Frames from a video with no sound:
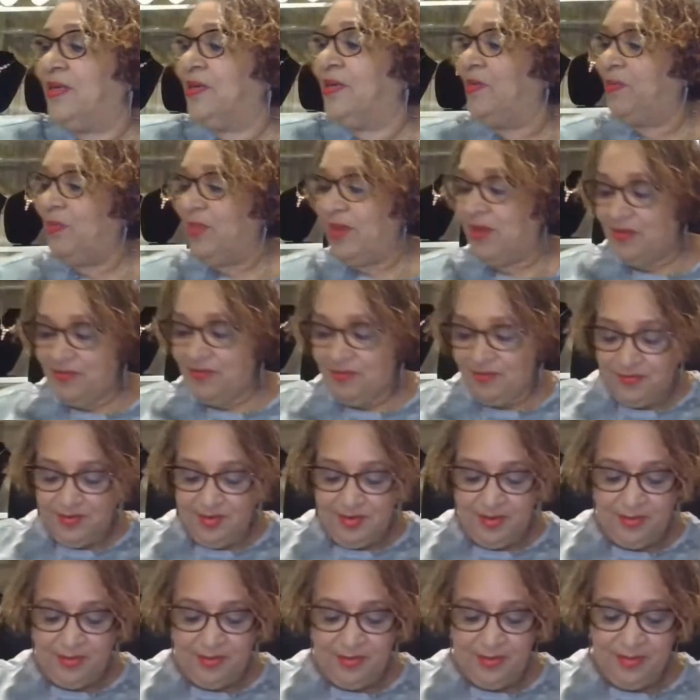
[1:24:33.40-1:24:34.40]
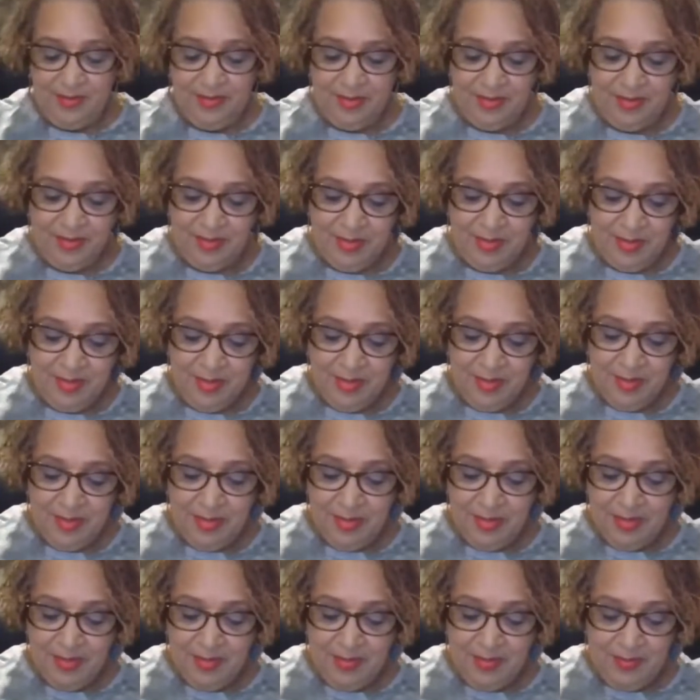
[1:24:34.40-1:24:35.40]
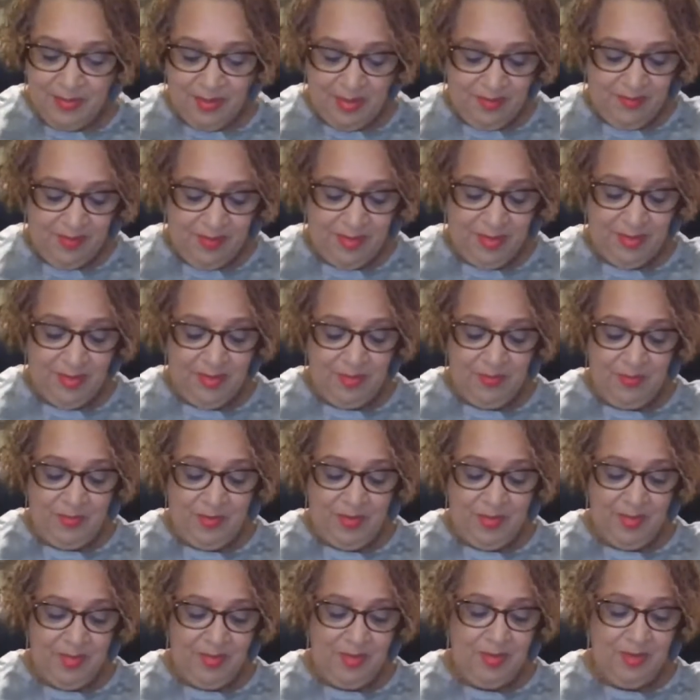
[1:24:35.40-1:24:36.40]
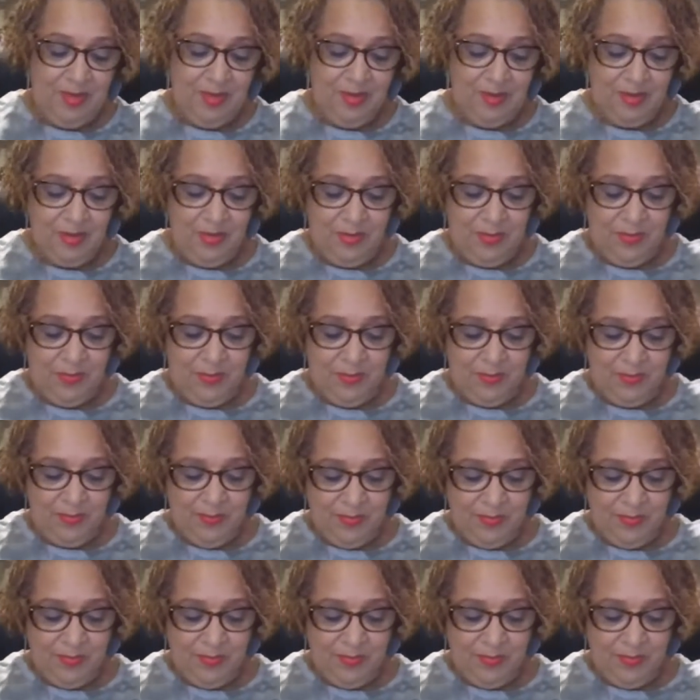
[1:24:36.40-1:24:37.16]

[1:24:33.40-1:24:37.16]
Mine fell. Do I have another one in here? Nope.